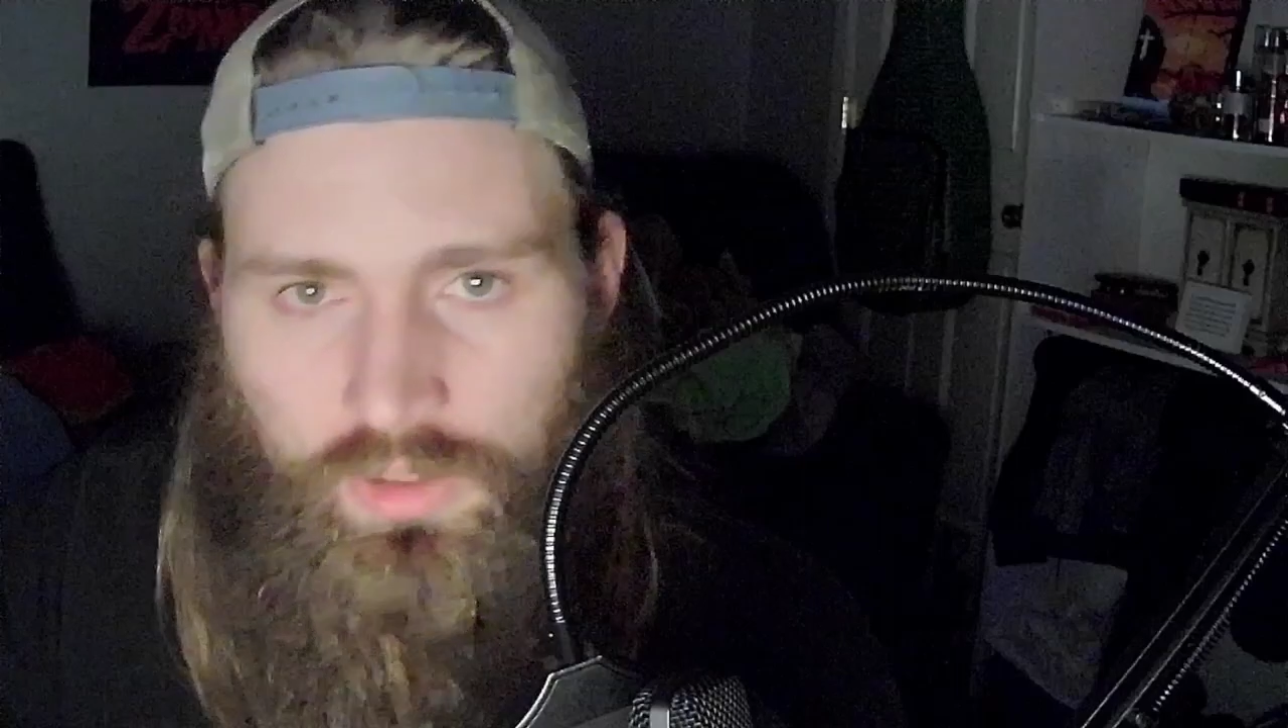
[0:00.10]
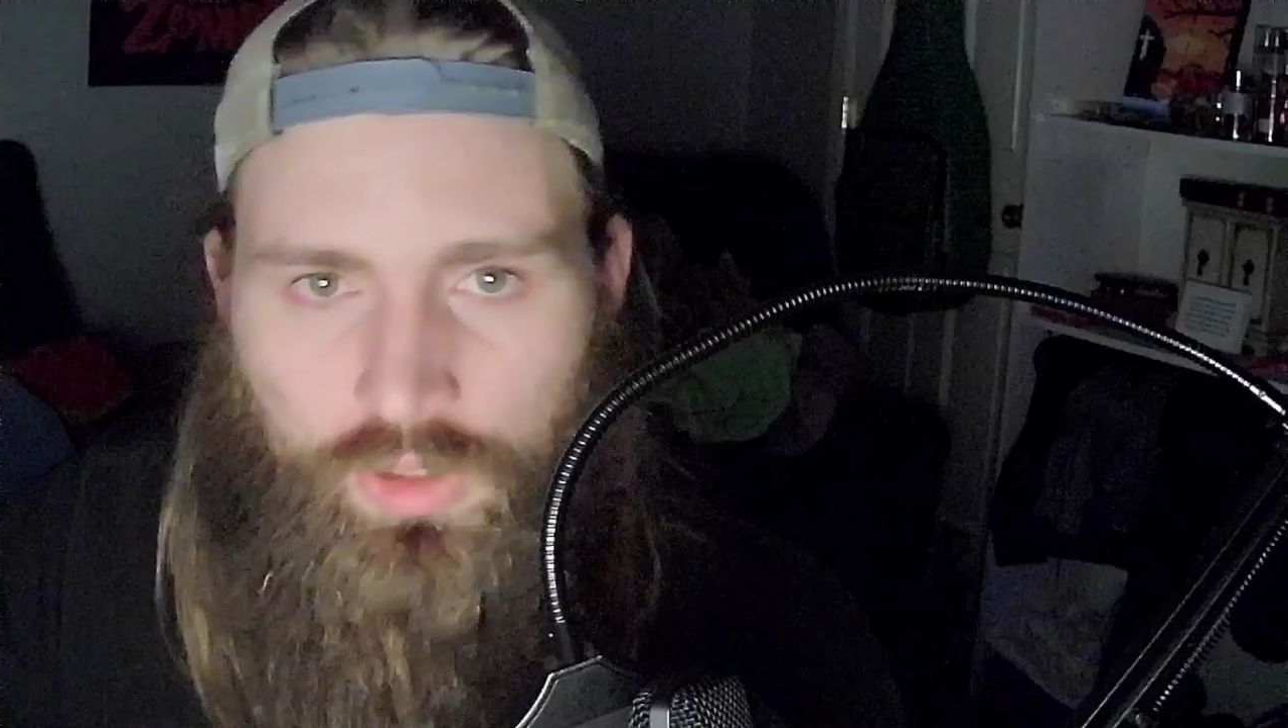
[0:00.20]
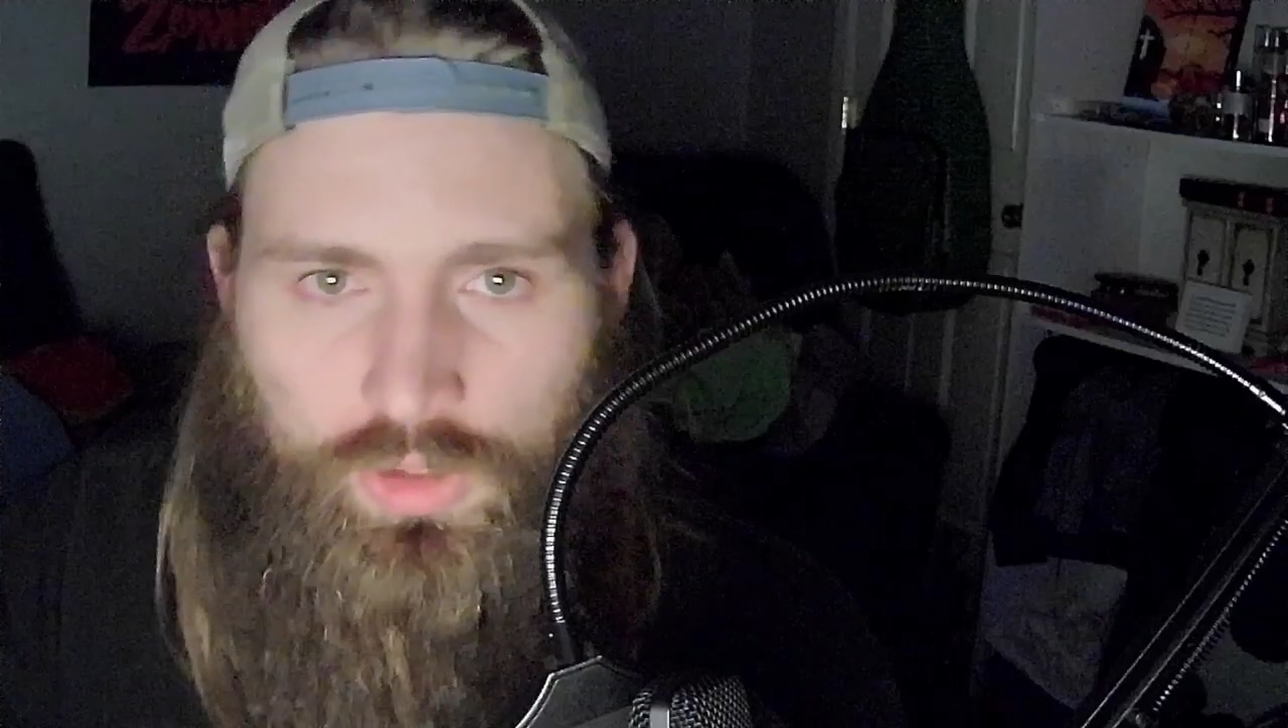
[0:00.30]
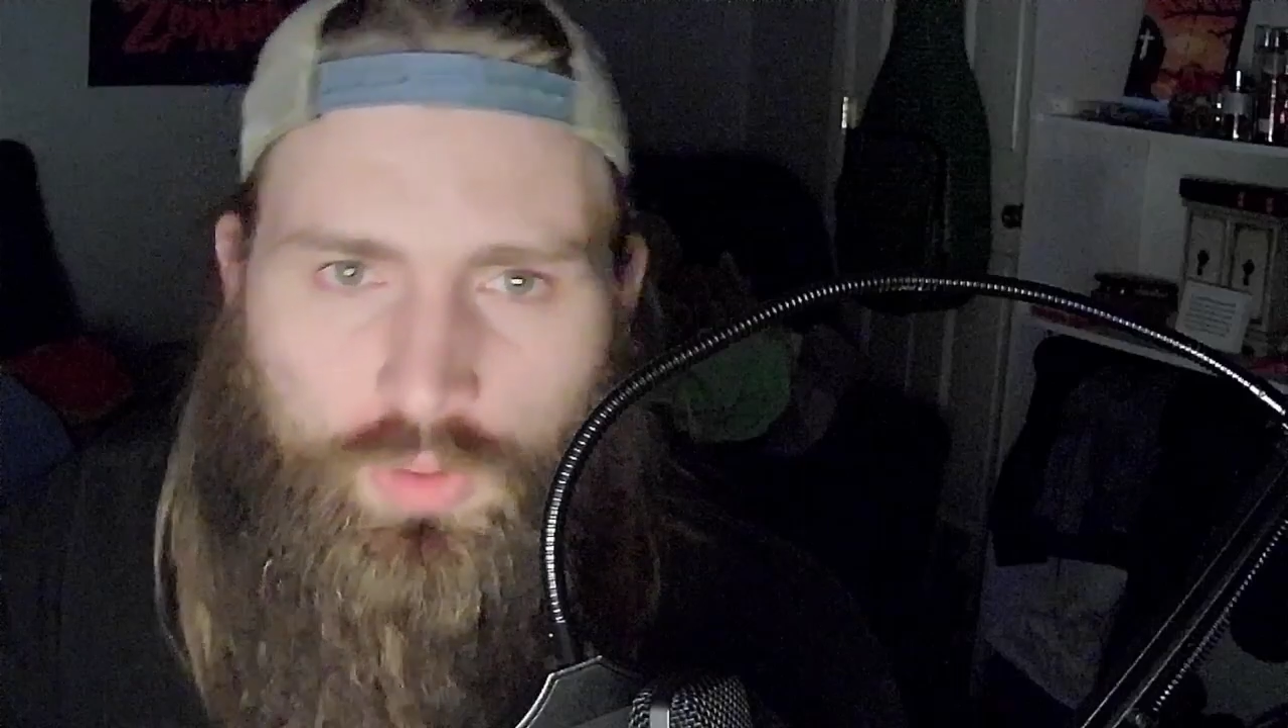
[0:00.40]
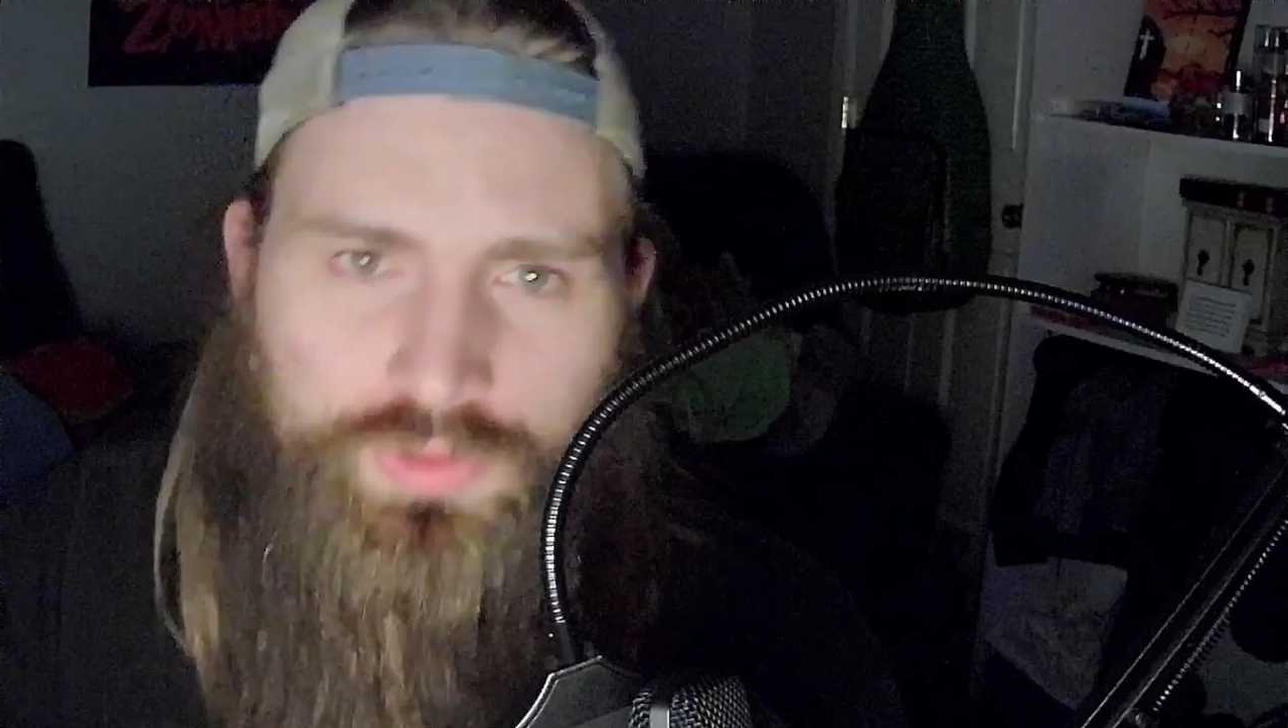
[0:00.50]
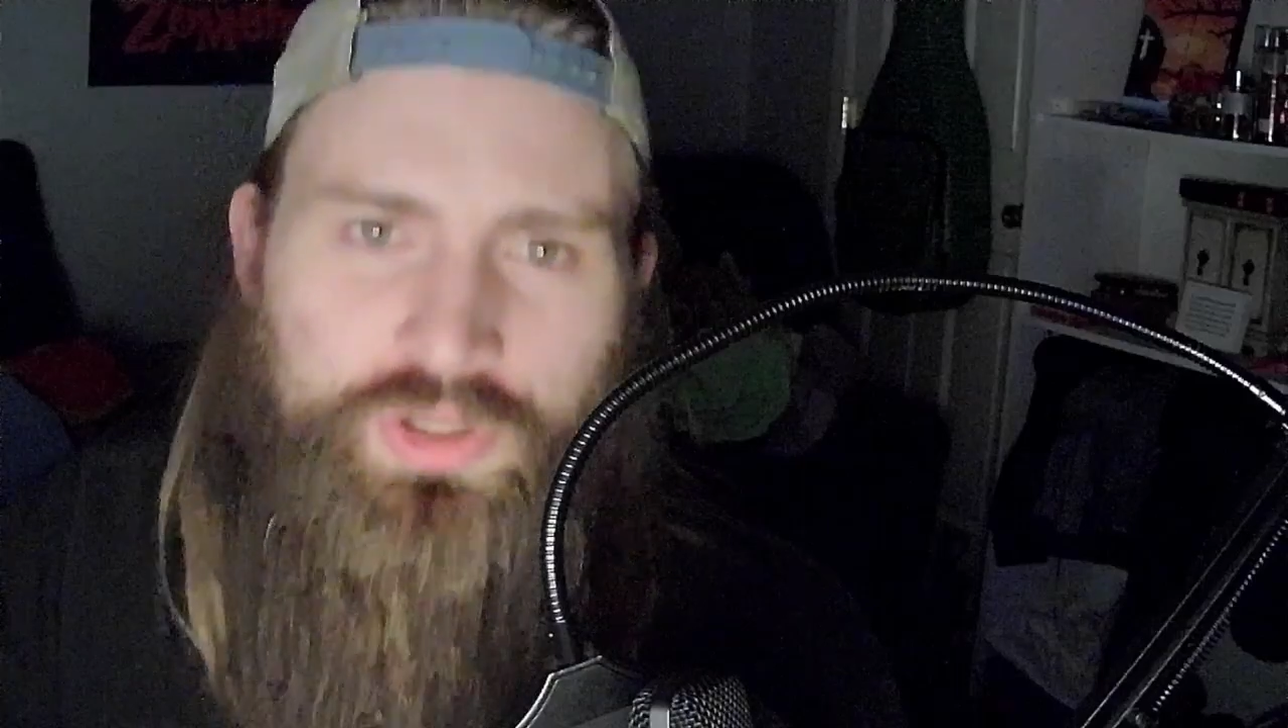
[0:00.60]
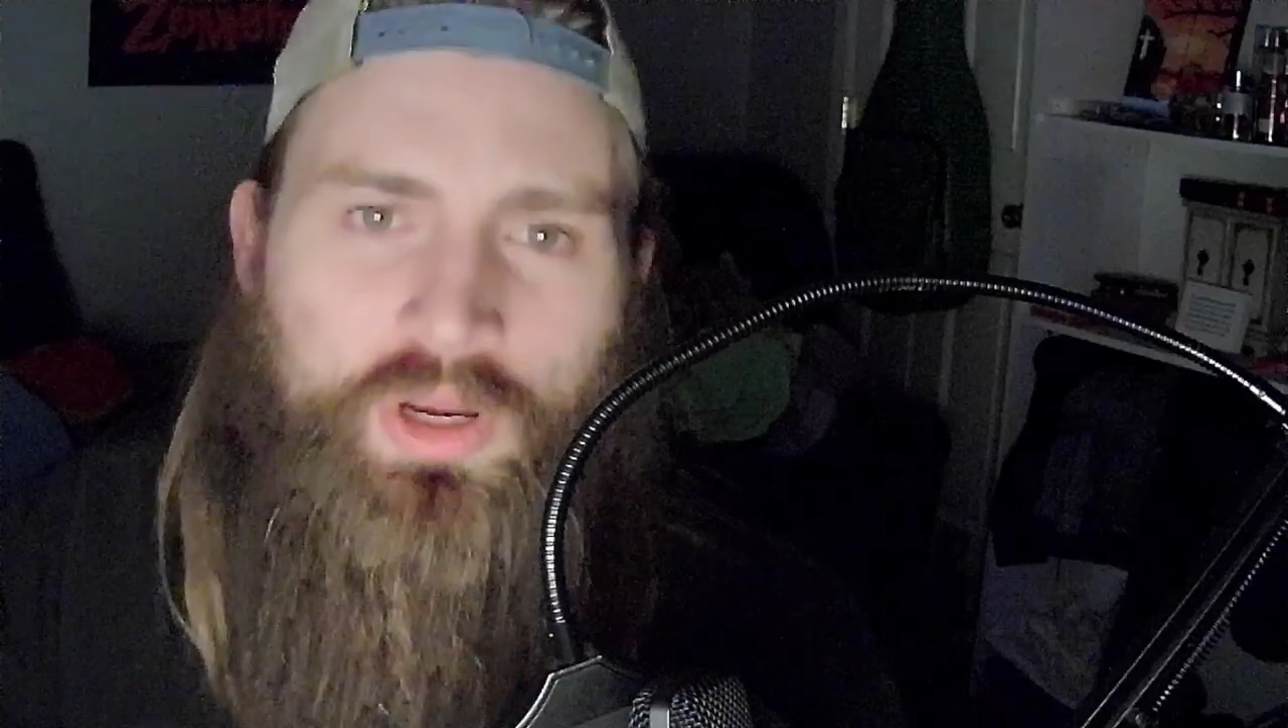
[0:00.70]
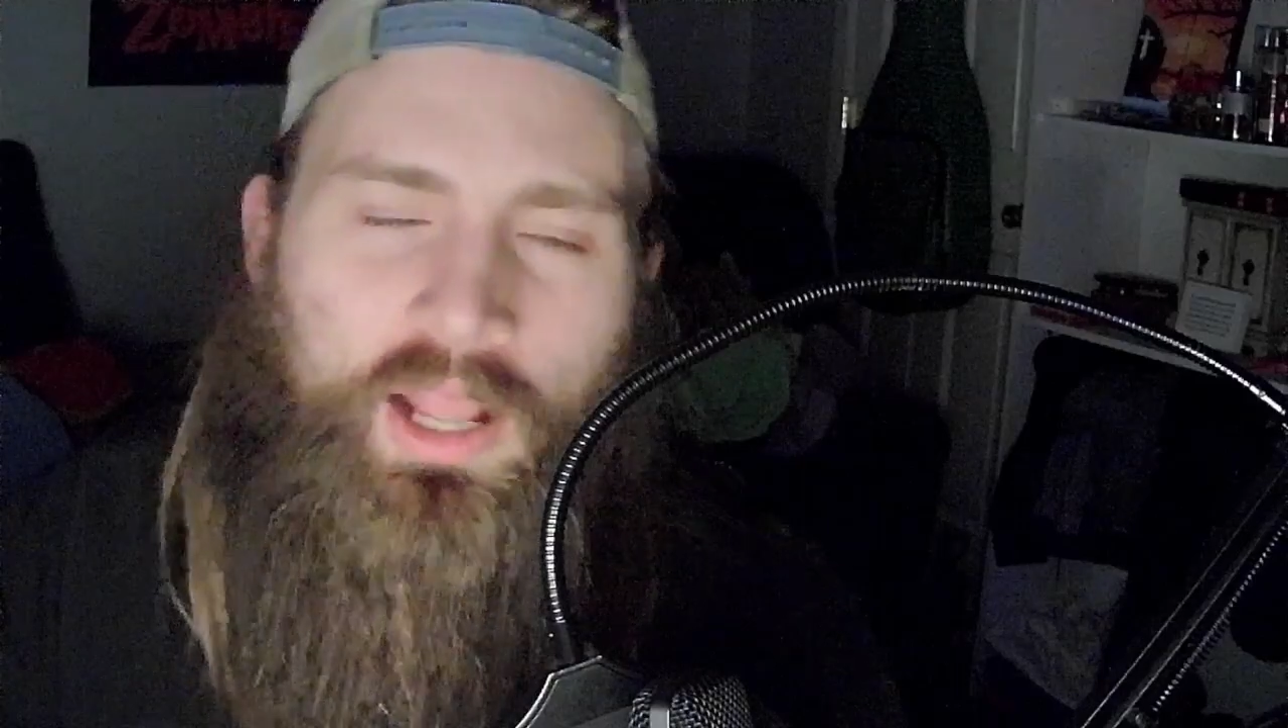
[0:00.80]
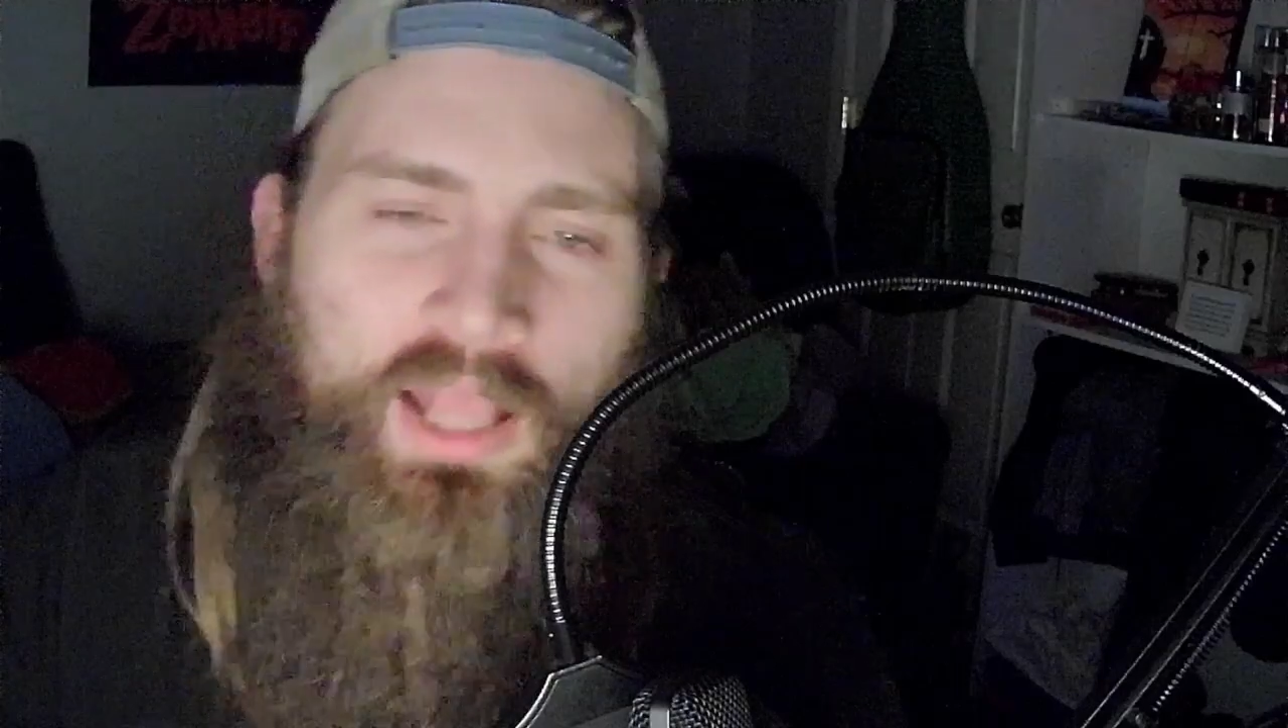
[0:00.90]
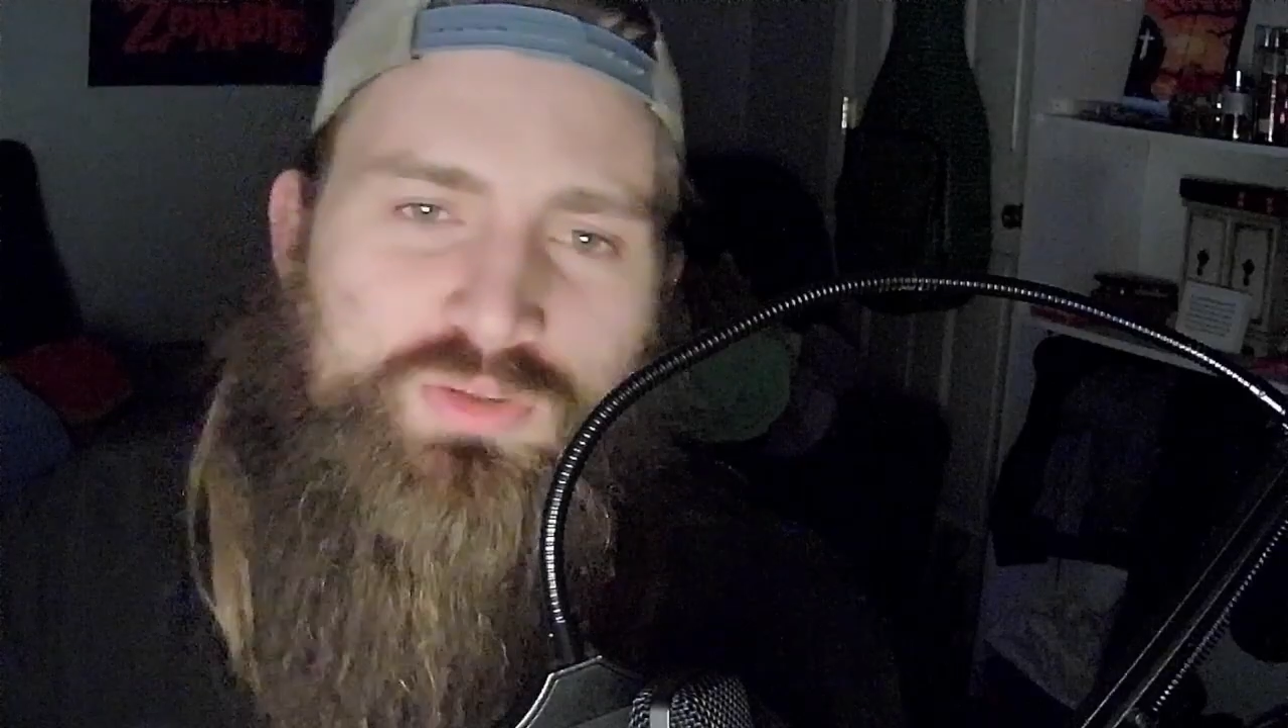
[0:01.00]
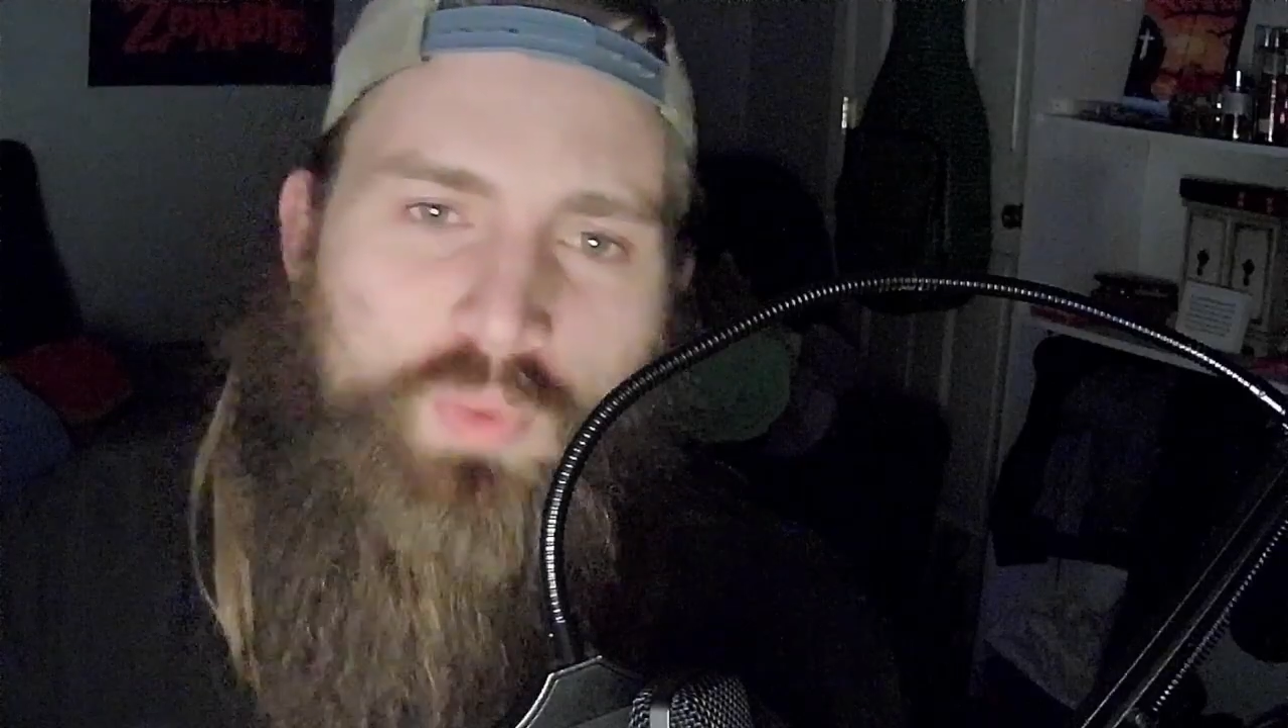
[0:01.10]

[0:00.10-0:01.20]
Yo, what's going on, guys?